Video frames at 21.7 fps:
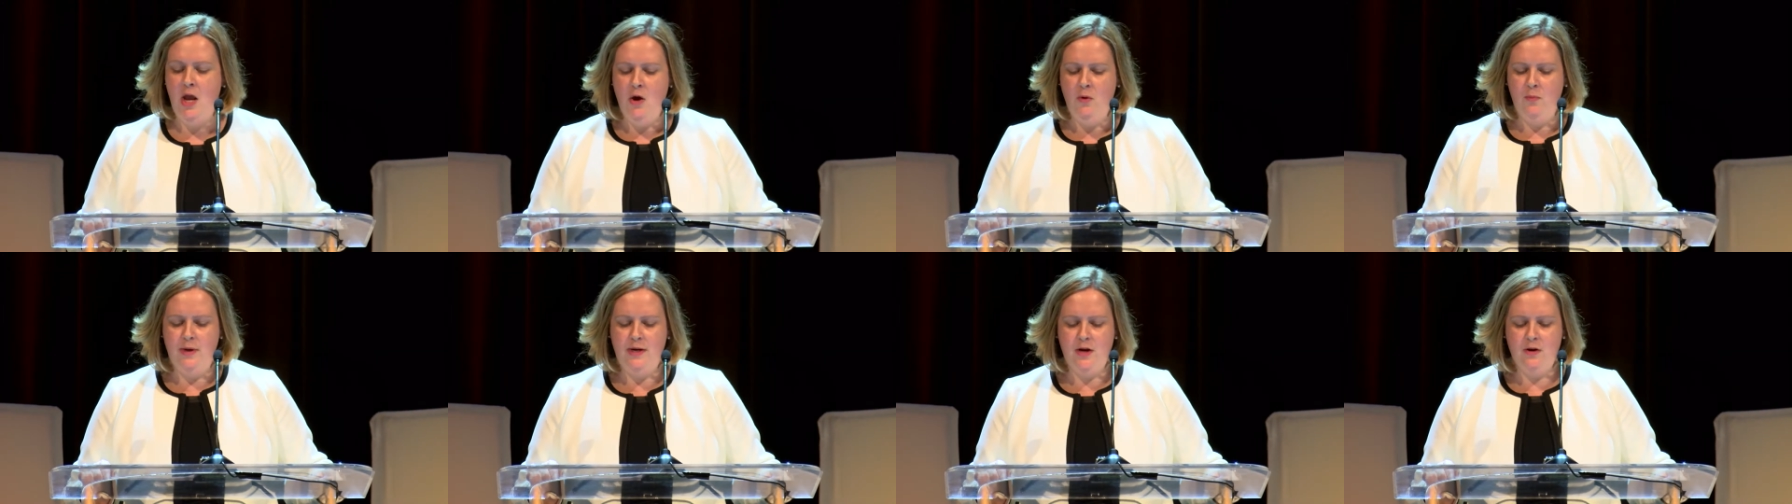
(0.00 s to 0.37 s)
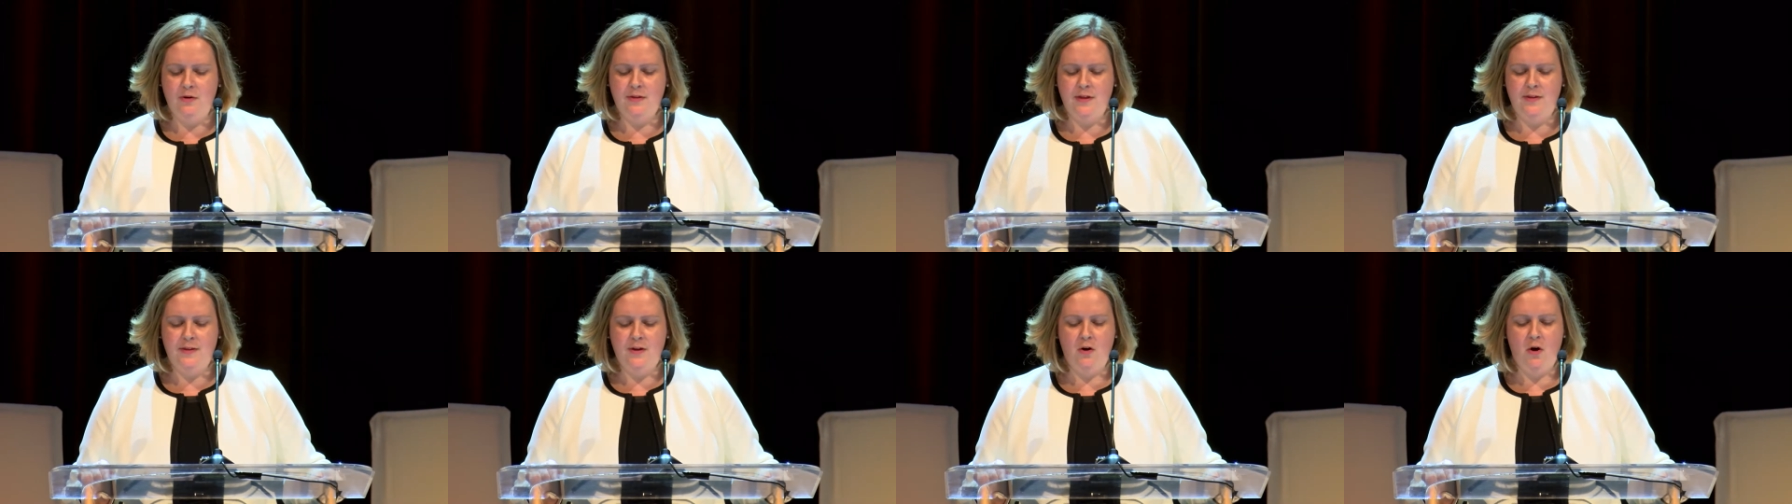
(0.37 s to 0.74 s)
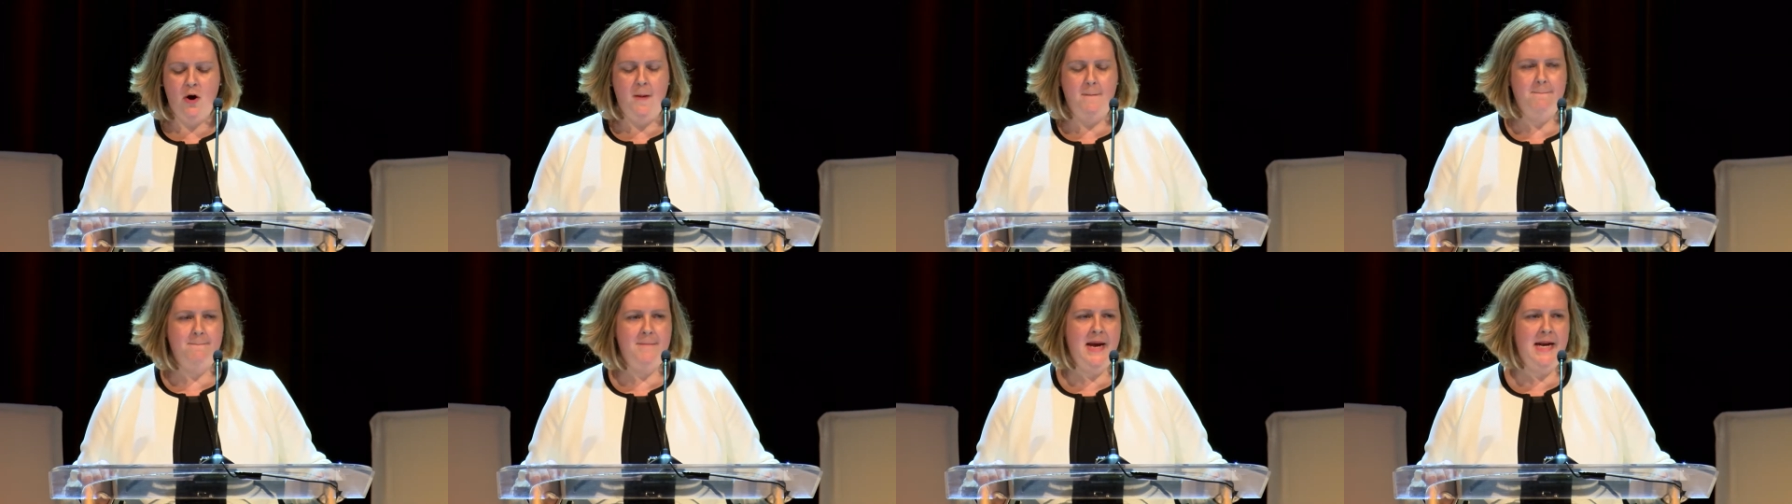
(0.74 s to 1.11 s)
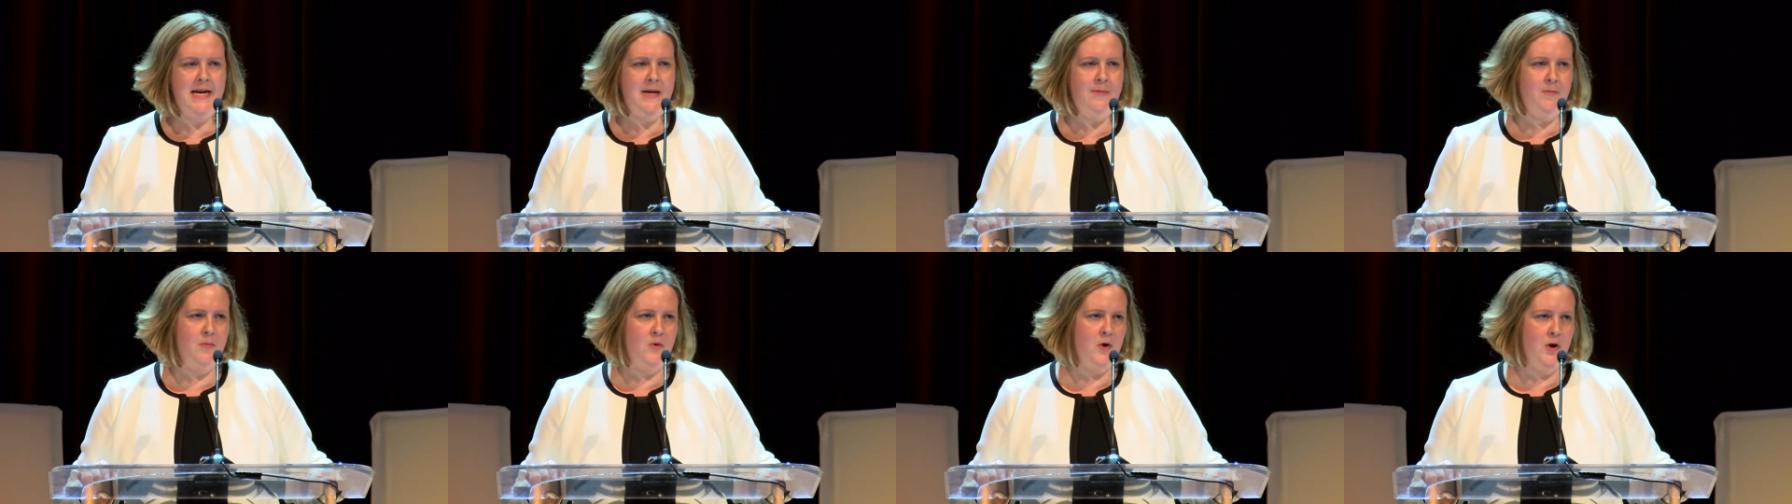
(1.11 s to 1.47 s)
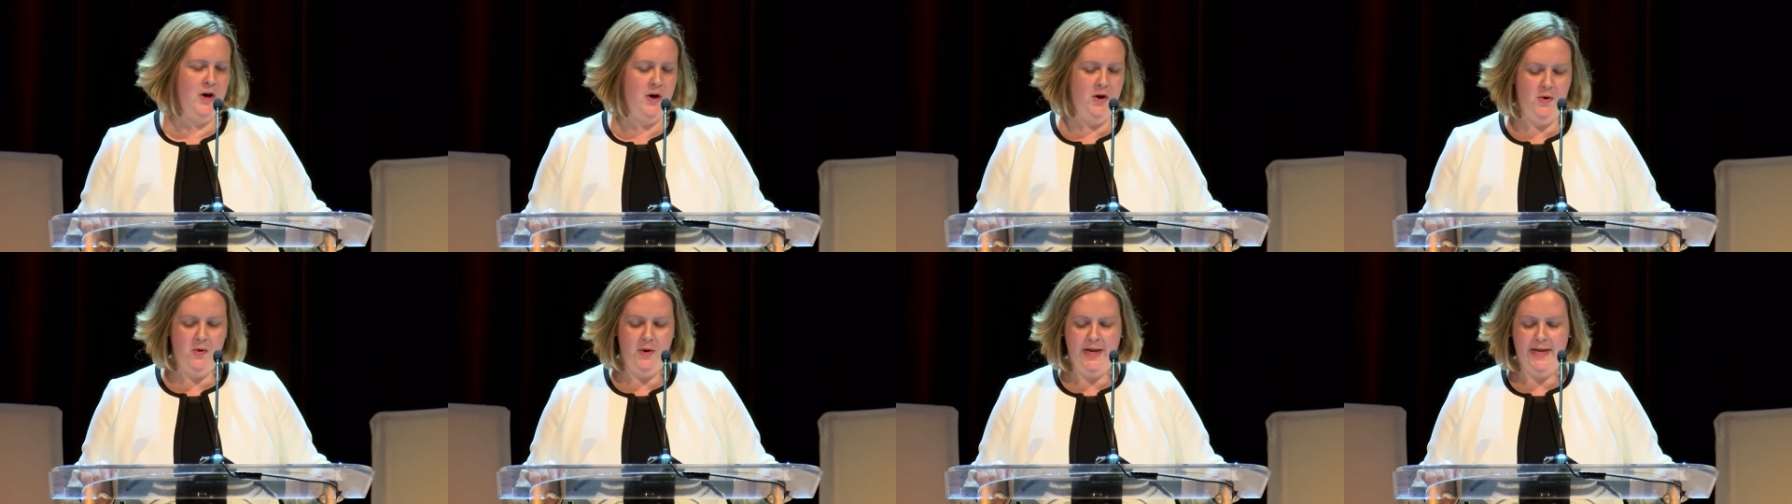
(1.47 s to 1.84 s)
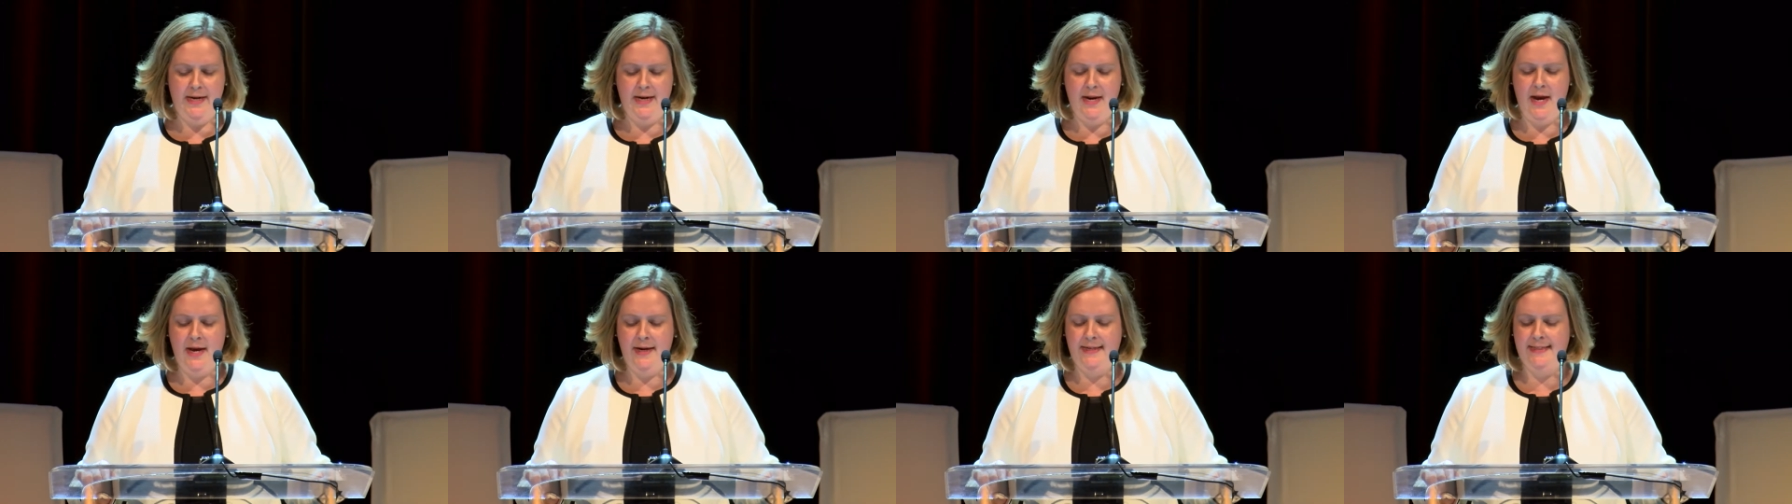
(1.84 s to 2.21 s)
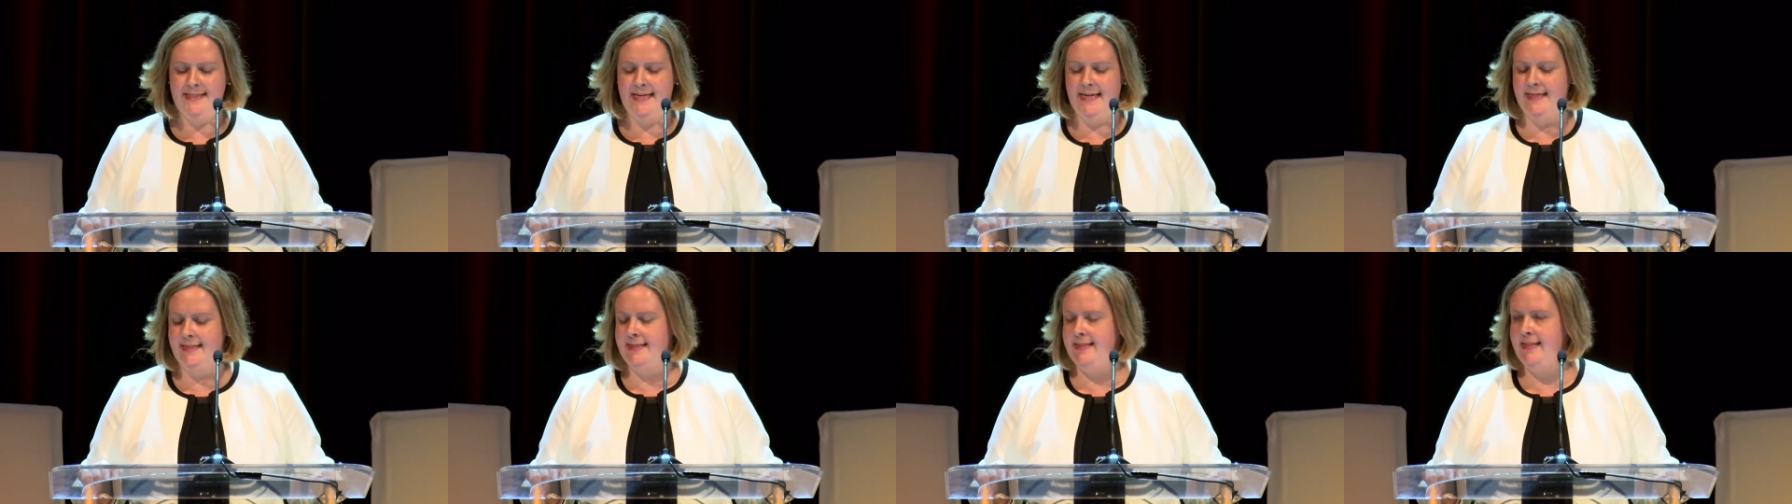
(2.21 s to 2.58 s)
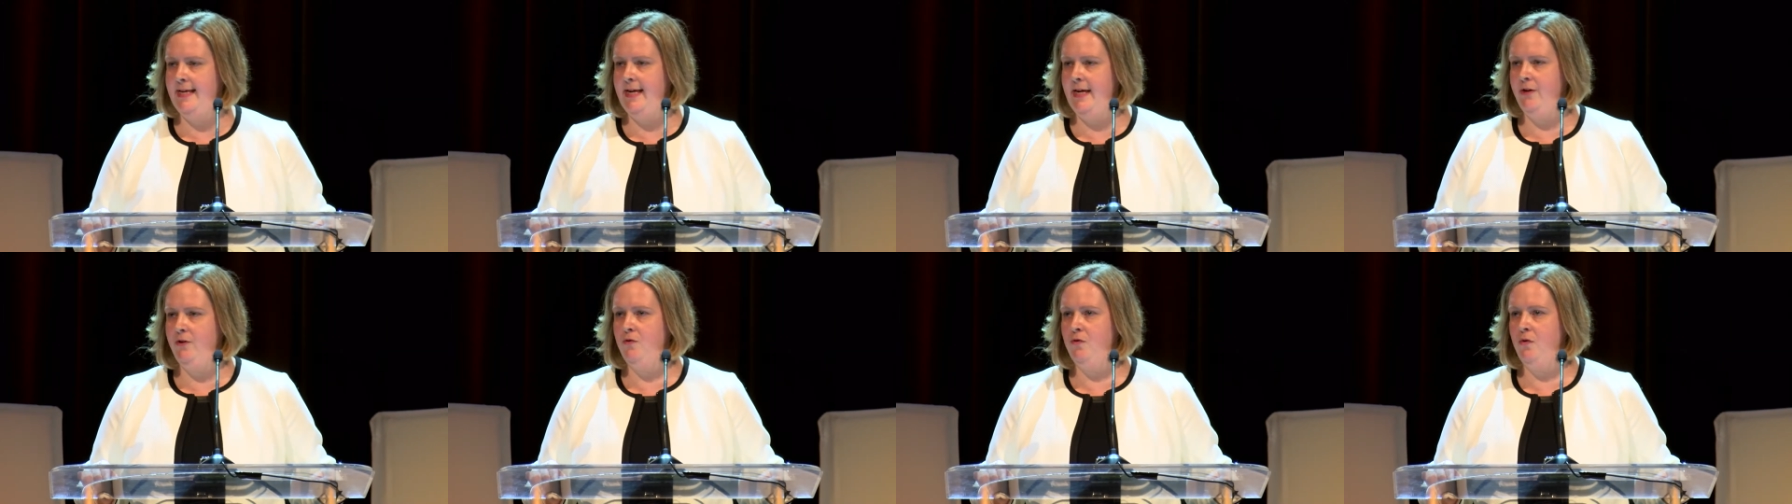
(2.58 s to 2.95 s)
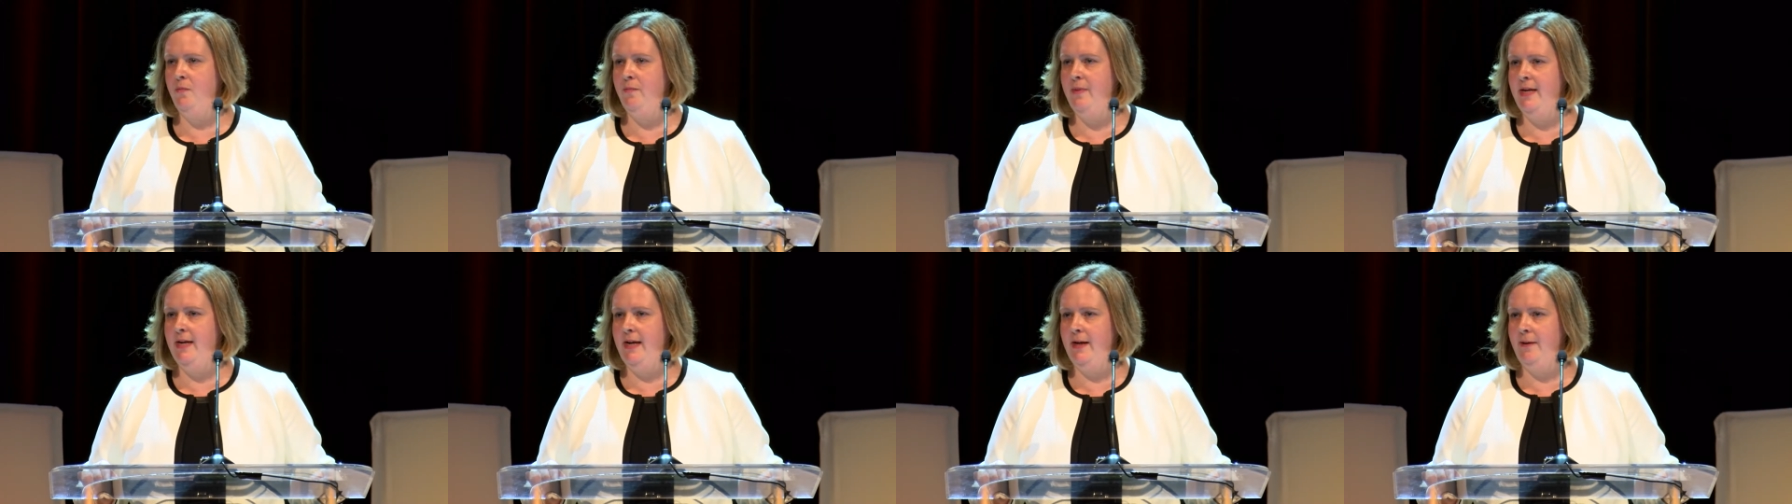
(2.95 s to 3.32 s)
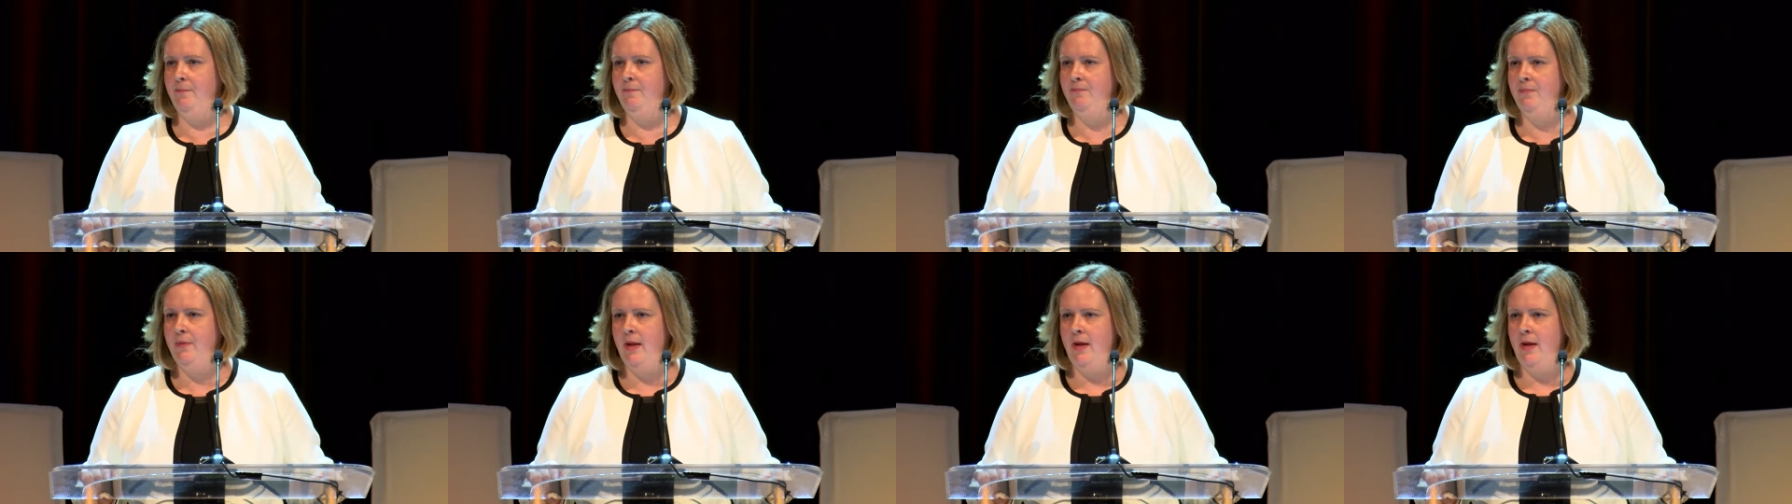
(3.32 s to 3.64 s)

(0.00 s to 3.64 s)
we know that there are many more who cannot attend the annual meeting.